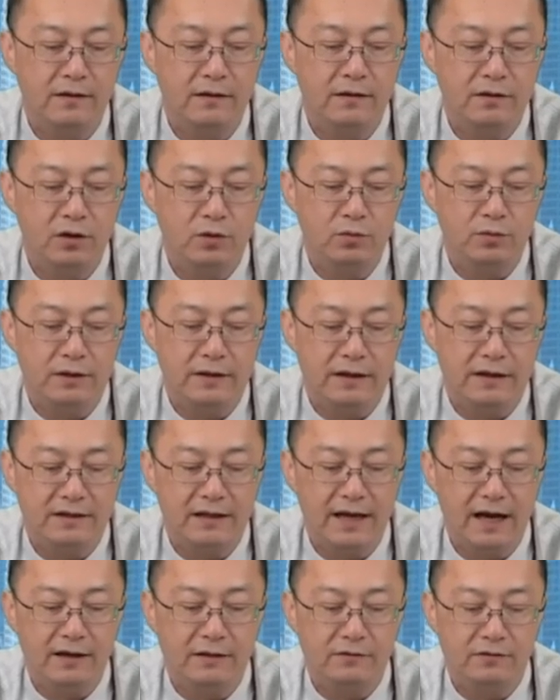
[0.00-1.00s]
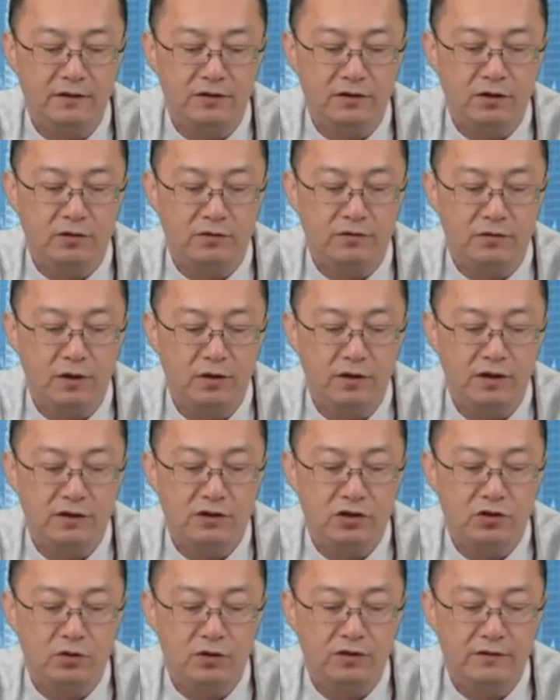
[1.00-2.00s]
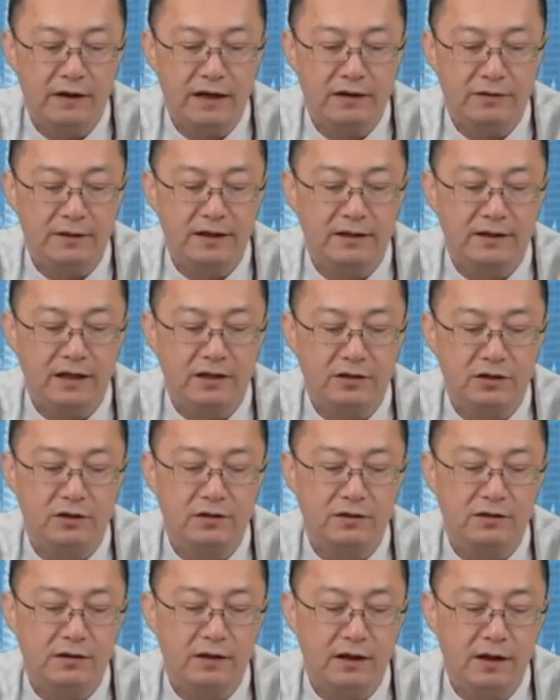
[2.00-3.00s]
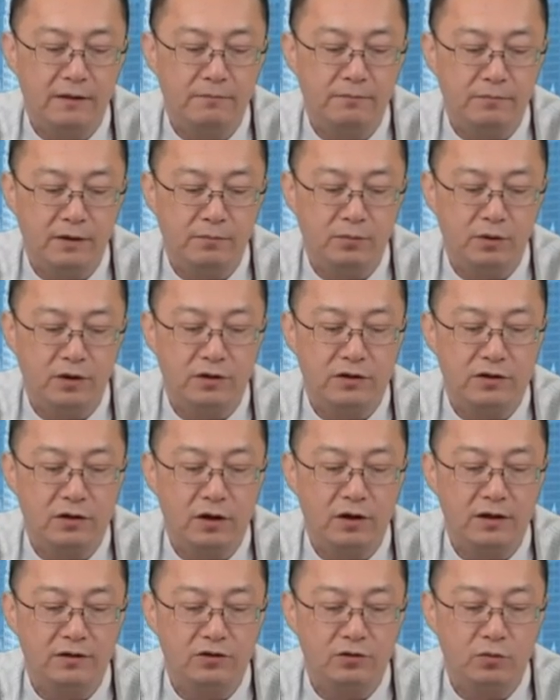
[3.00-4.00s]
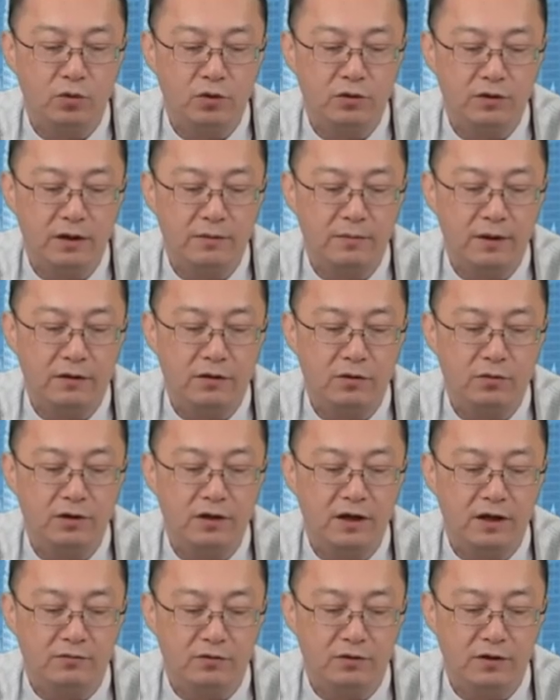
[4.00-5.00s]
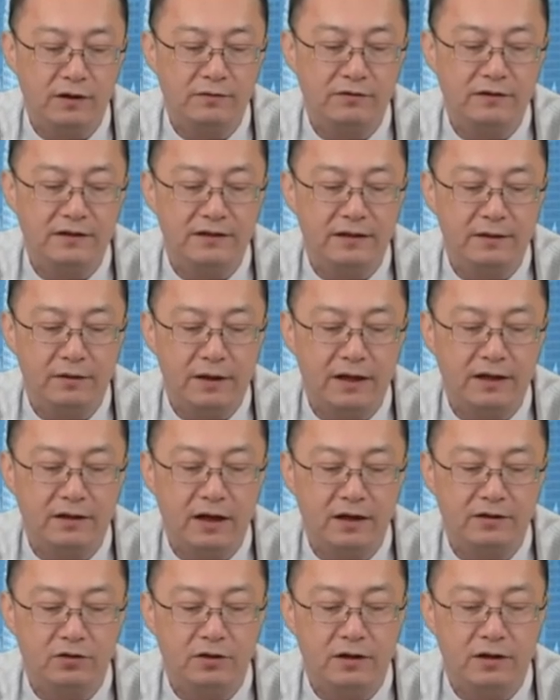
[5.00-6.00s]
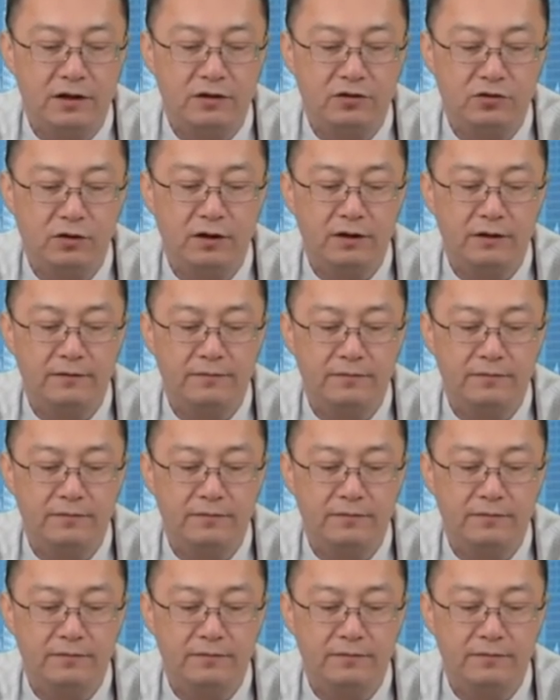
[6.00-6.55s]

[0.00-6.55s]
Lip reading: So with this kind of result falling short of expectations, people are starting to worry about the recovery of the semiconductor industry.